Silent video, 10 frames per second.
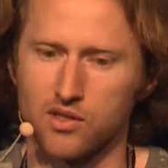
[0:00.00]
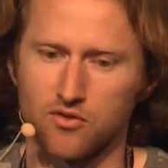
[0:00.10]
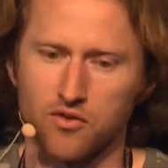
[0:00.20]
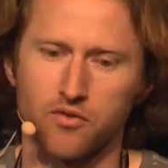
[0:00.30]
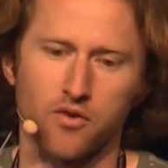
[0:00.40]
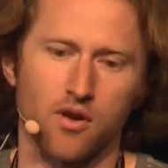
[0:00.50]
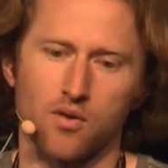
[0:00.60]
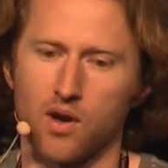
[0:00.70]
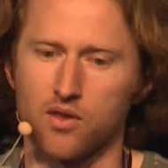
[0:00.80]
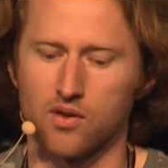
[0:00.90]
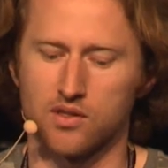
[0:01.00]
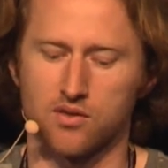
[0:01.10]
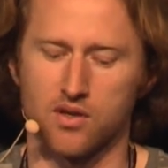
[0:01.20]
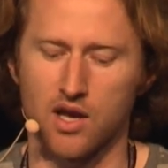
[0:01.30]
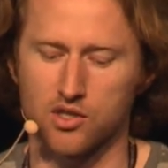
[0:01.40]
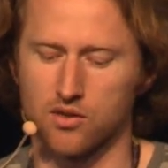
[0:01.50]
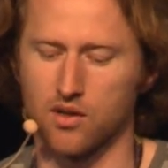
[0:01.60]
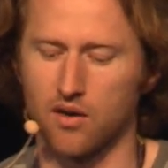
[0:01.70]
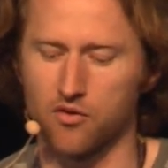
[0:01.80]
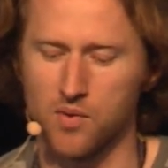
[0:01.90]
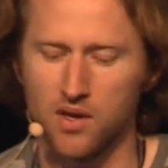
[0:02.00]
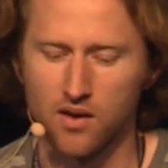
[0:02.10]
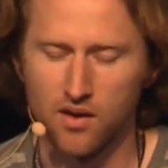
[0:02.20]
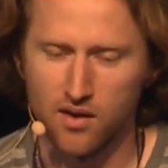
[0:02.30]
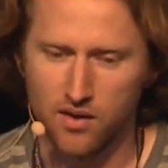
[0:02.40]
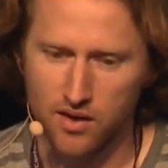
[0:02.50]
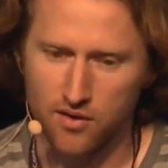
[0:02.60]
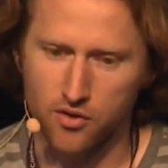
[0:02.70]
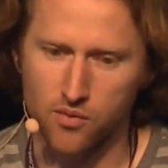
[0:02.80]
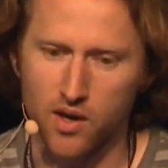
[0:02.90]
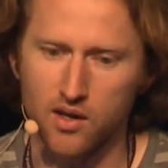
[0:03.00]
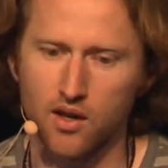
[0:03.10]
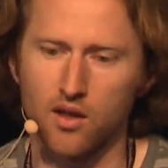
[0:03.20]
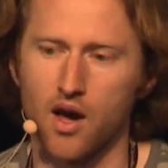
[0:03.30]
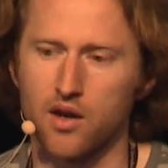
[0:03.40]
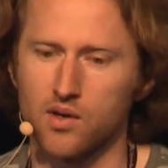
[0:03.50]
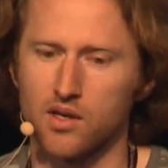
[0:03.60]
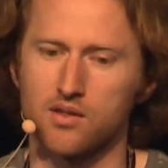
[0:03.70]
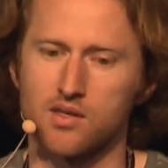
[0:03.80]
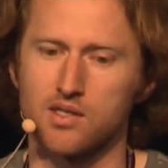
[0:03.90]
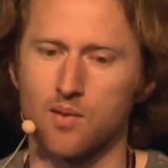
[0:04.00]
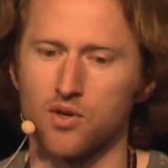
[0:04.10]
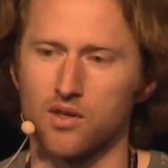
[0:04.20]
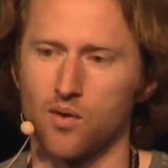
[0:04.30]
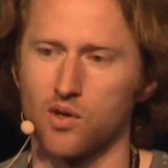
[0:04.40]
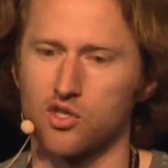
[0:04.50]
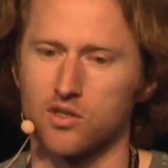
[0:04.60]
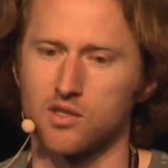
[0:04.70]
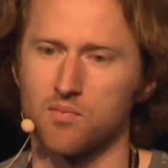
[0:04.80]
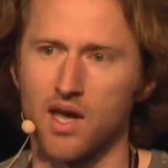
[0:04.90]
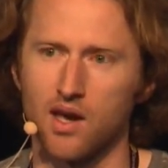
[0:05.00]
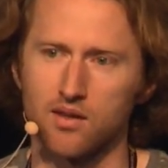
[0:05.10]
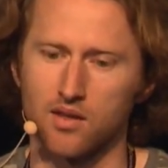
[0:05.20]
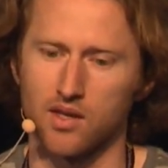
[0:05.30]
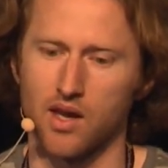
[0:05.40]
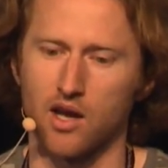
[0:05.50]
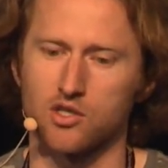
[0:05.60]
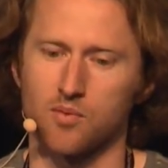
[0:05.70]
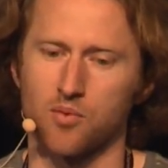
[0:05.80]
it's FIFA or whether it's your national government. If they're running a lottery, this is something that we should demand that they actually